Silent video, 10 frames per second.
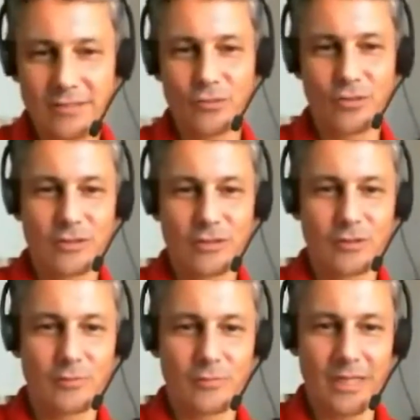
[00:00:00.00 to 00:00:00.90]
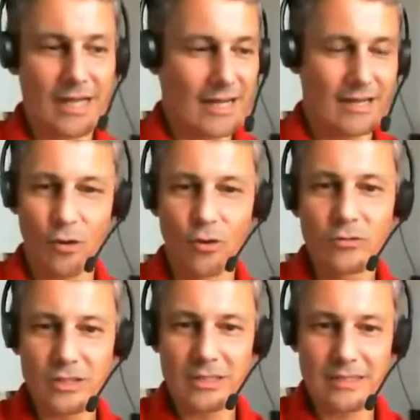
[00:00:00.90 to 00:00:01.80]
you could be a
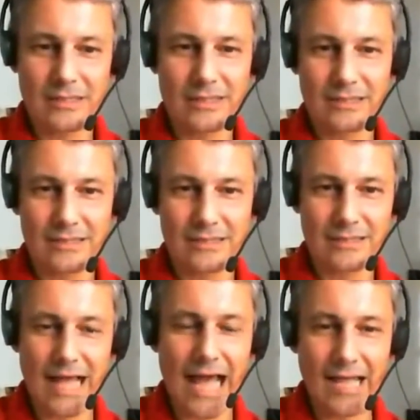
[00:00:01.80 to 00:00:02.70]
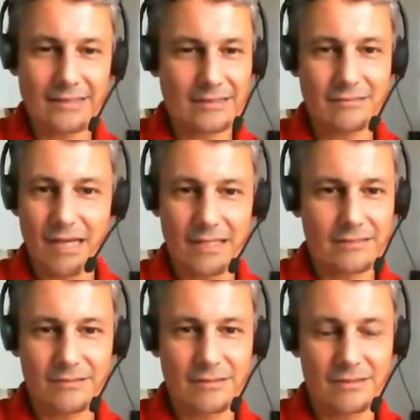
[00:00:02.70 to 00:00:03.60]
coach in this diet, right,
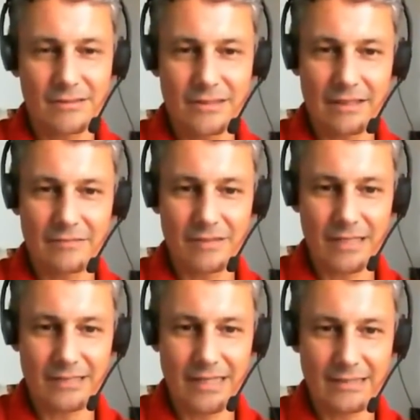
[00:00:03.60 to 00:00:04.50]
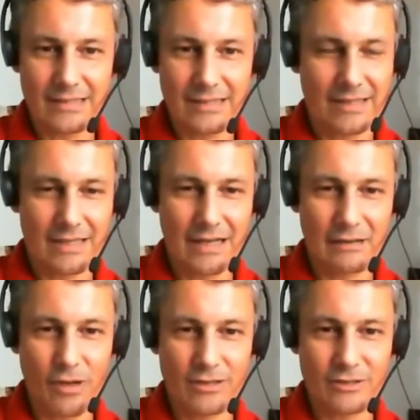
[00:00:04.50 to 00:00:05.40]
or something like that. I was